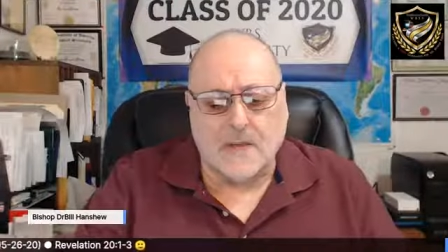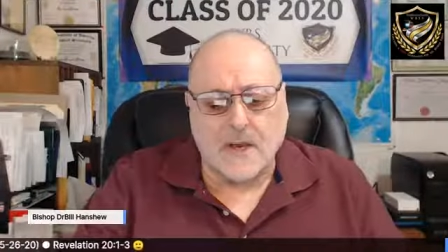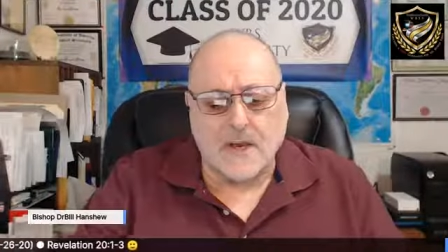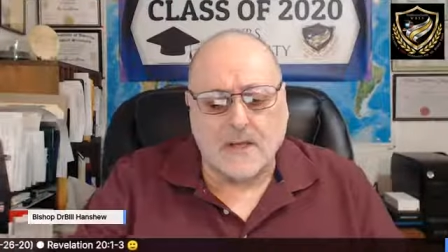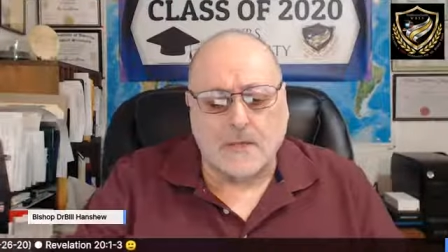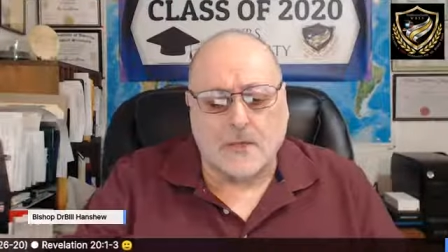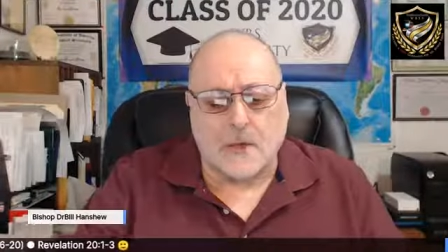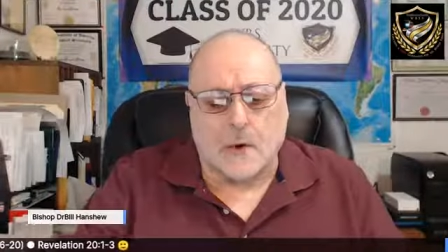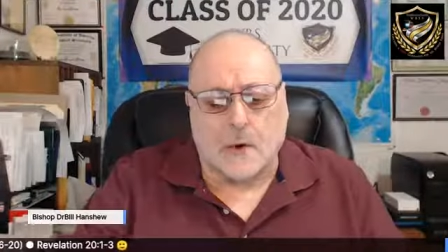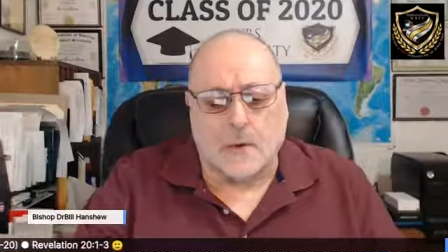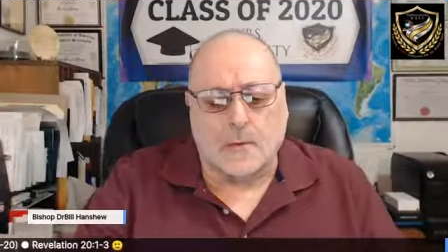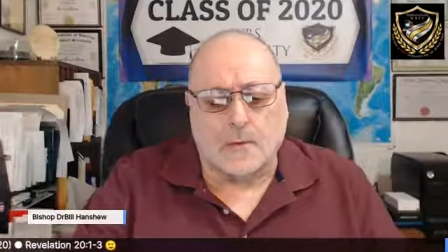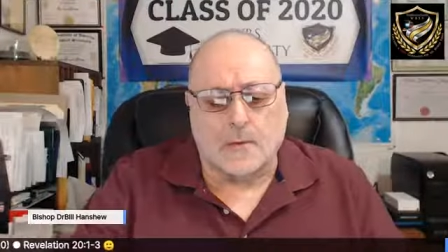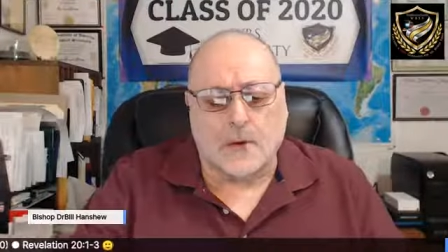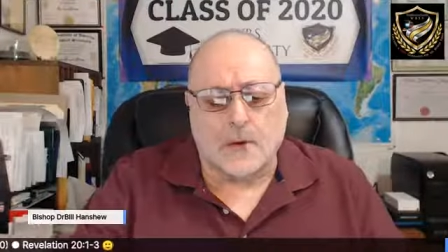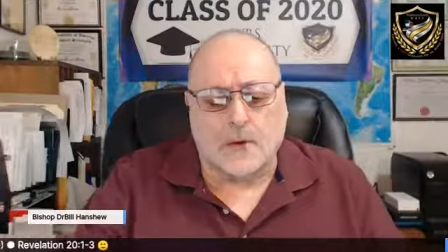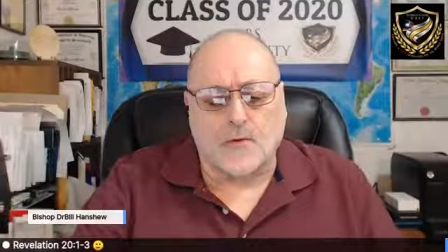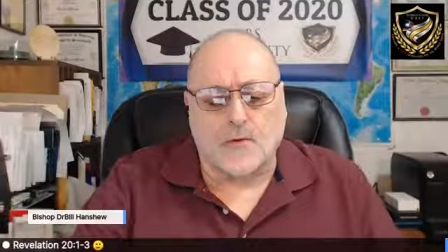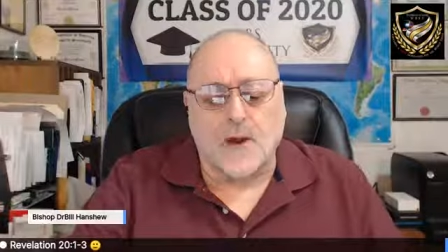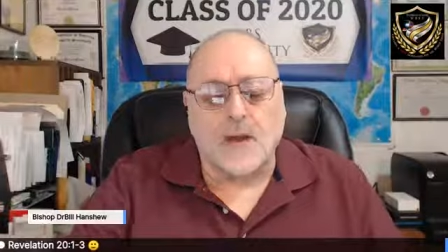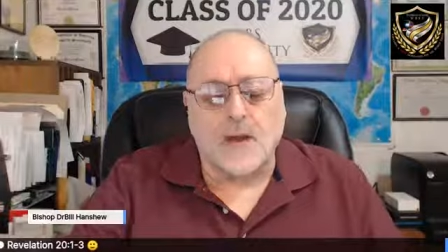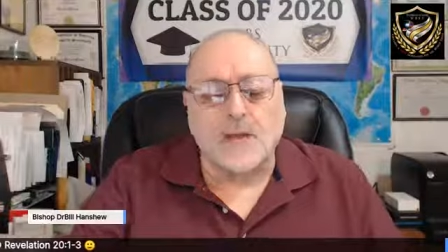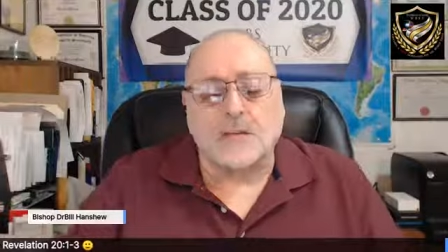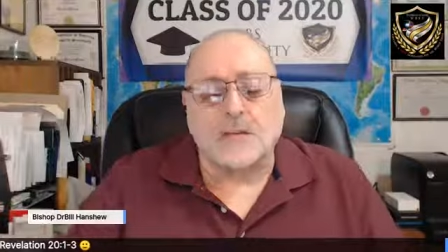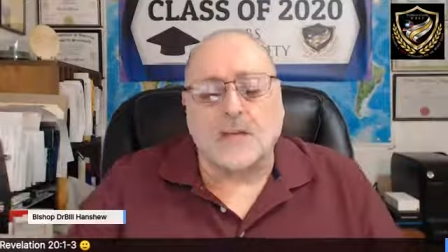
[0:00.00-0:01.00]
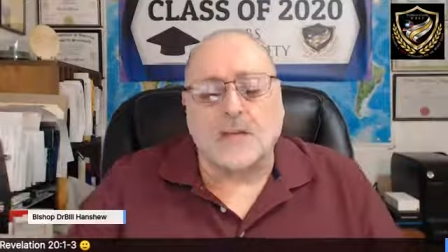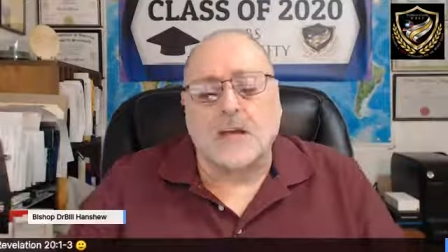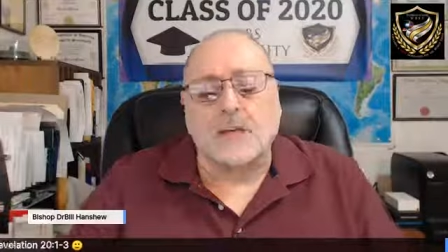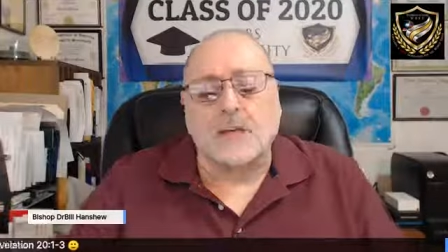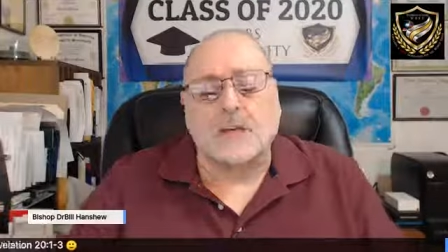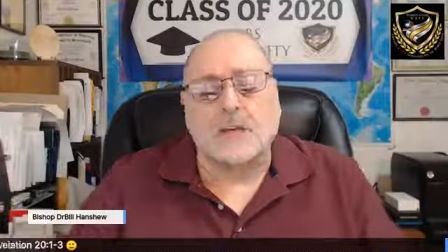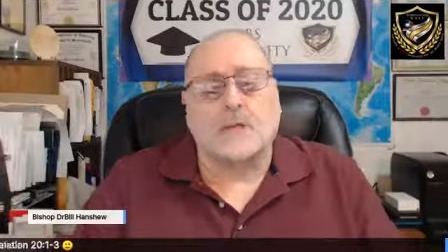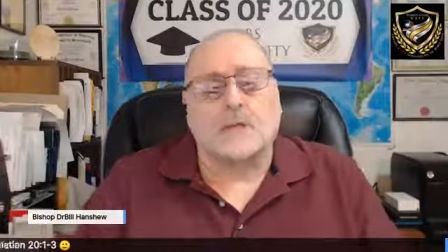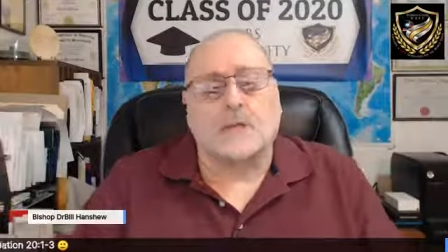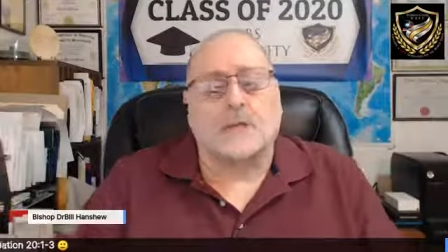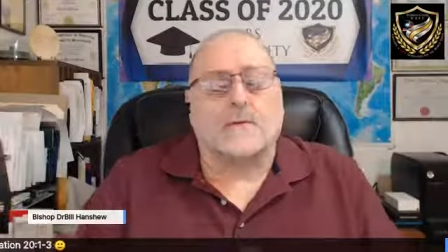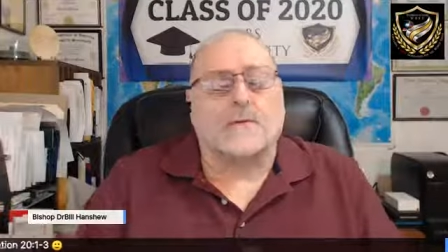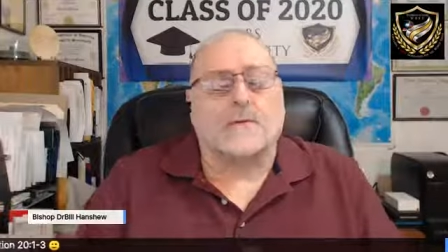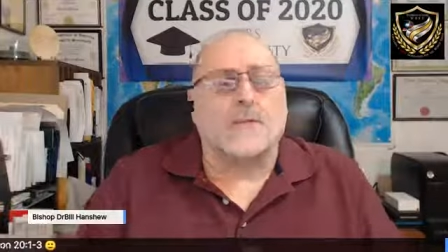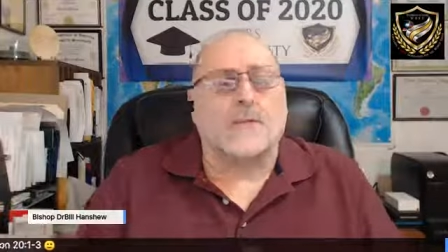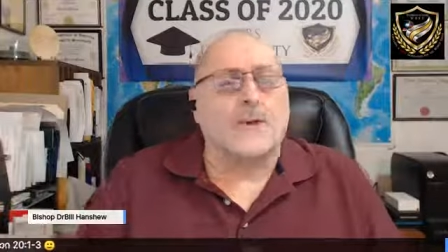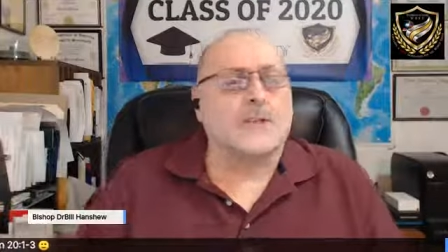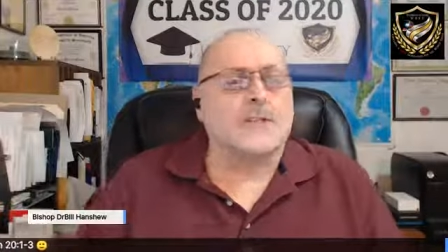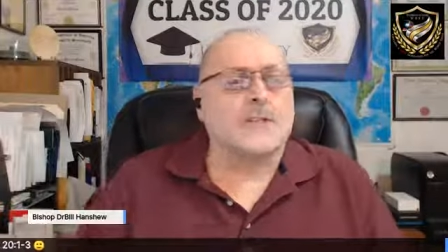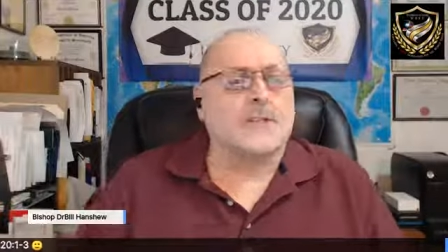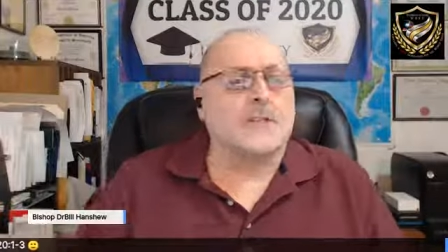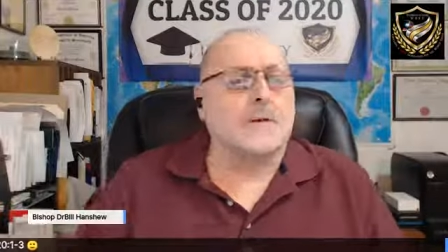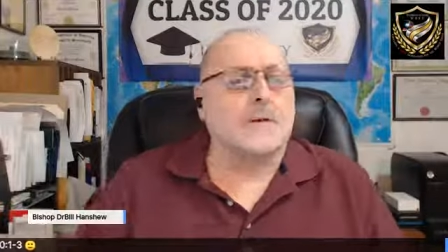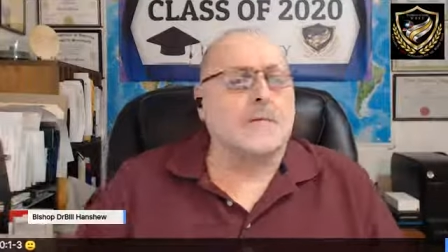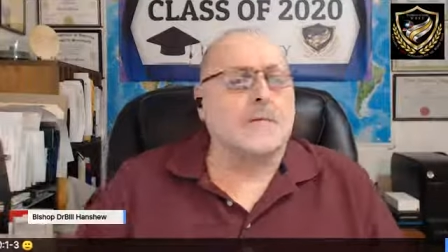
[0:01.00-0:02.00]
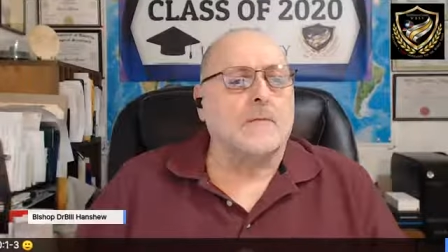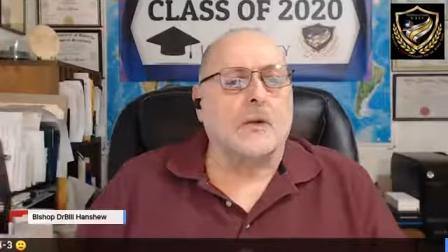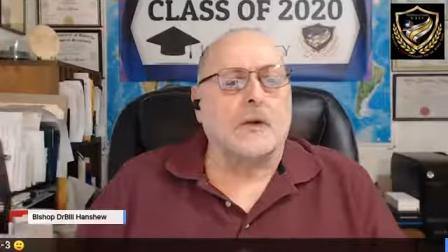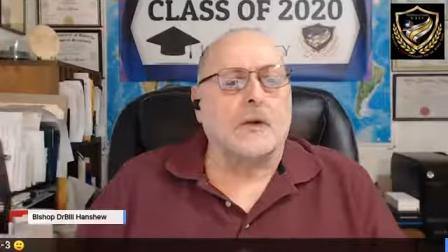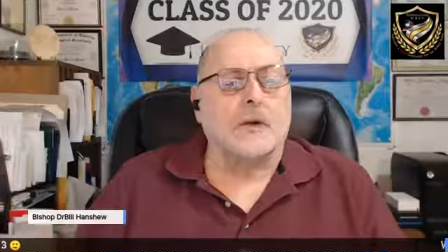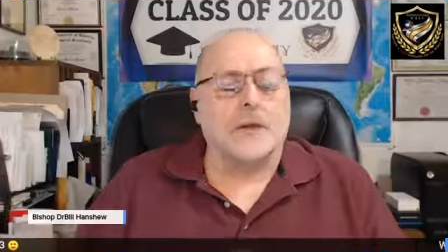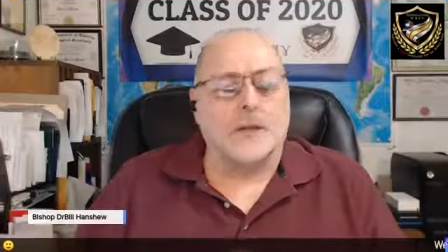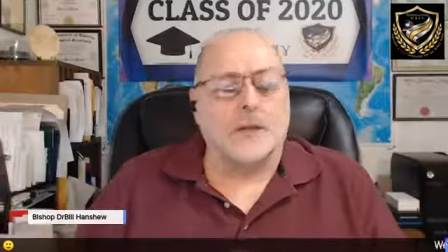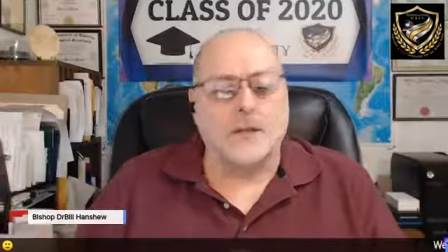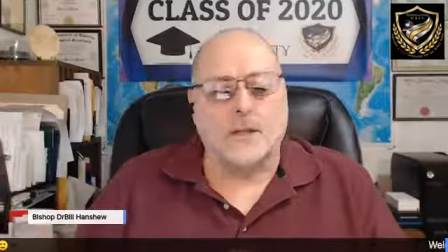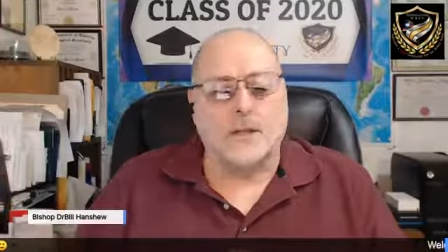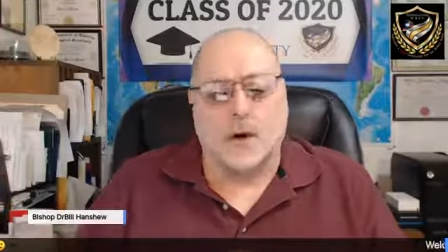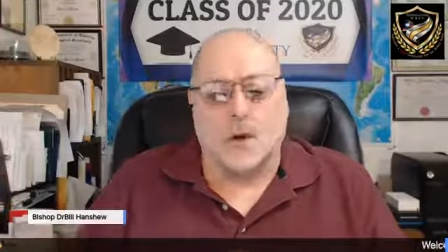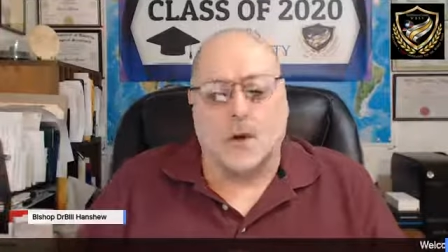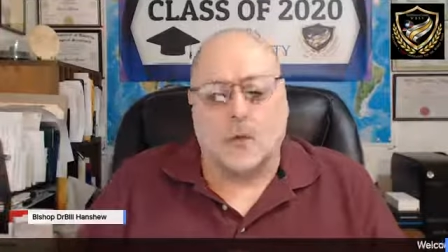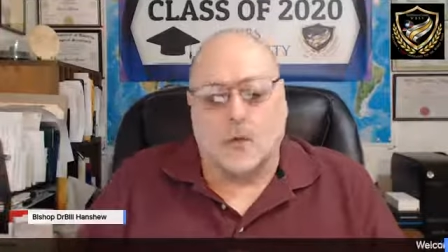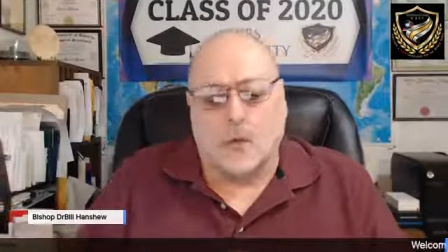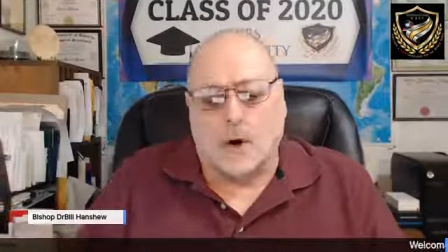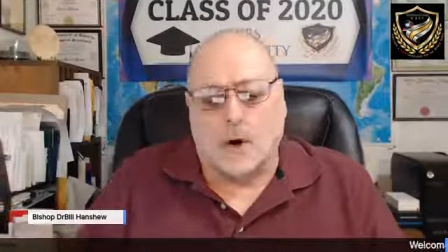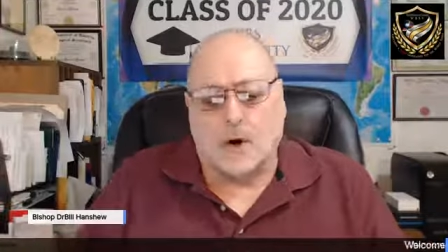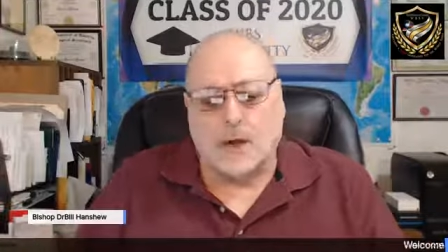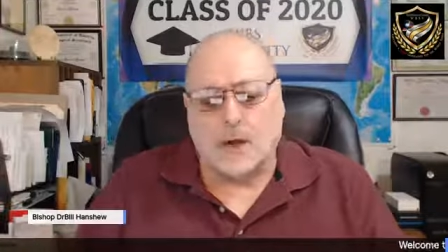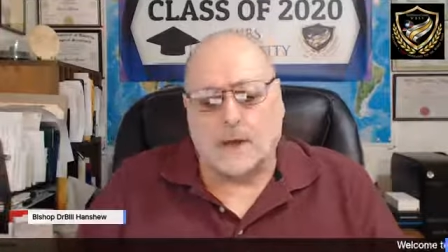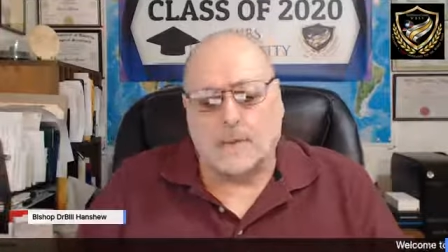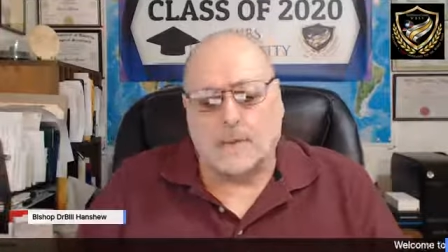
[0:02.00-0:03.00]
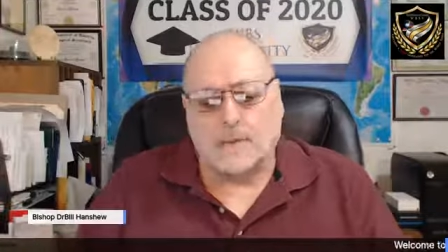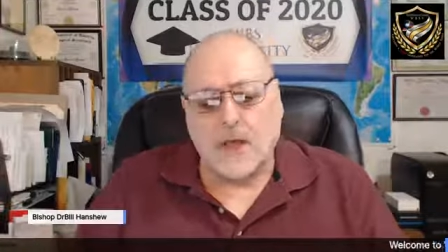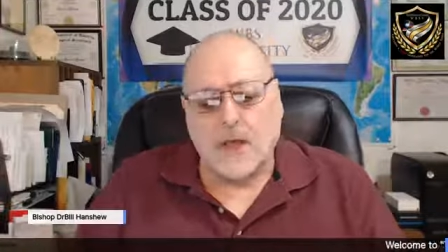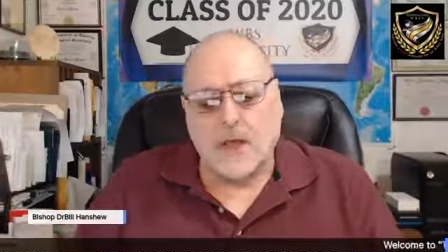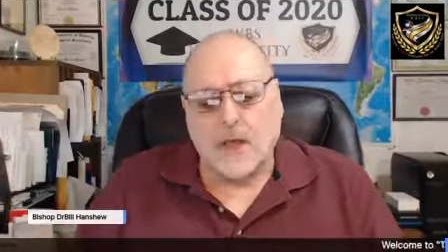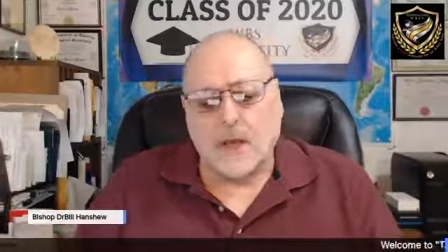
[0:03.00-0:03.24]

So the translations are very similar in their wording.